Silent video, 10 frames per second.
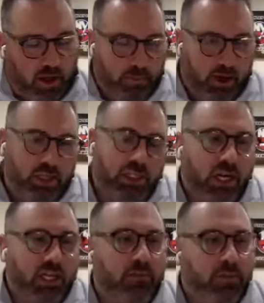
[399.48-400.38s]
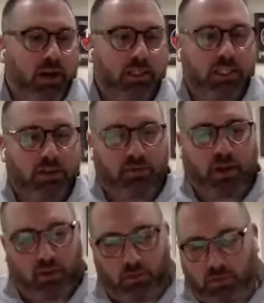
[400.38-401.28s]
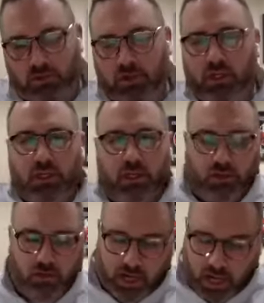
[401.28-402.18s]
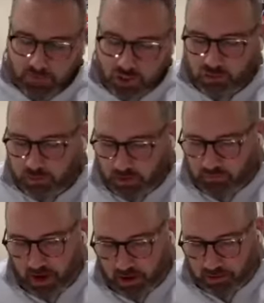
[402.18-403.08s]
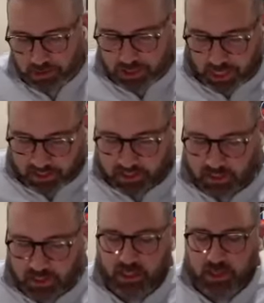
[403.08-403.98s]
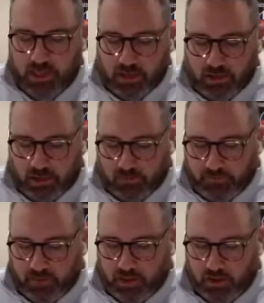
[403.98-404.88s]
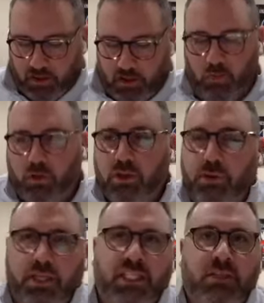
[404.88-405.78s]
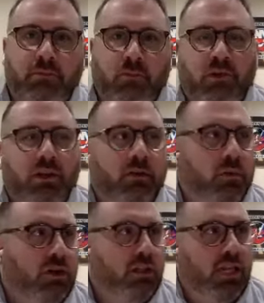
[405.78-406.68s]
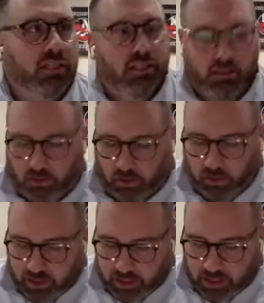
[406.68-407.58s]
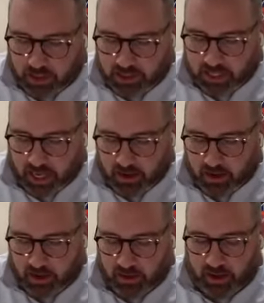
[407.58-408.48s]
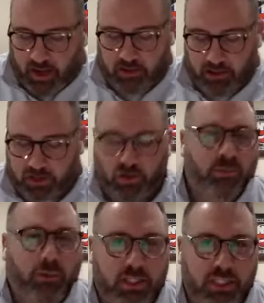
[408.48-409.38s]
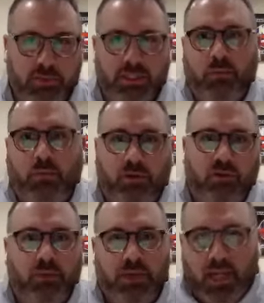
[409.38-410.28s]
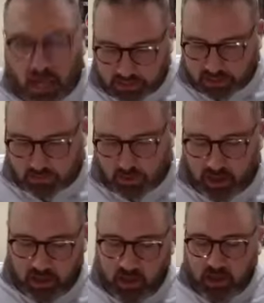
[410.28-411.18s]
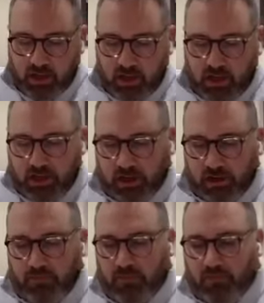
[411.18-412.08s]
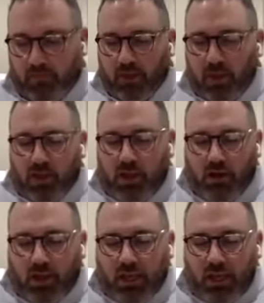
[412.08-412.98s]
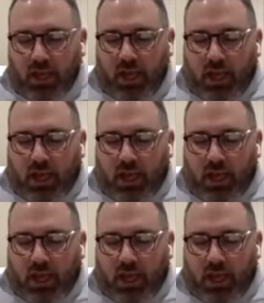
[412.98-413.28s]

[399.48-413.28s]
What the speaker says: I'm kind of checking the boxes of, okay, well, could it have two or more variables? Yes. Will it collect all the data and analyze all the participants in one group? Yes, right. Like,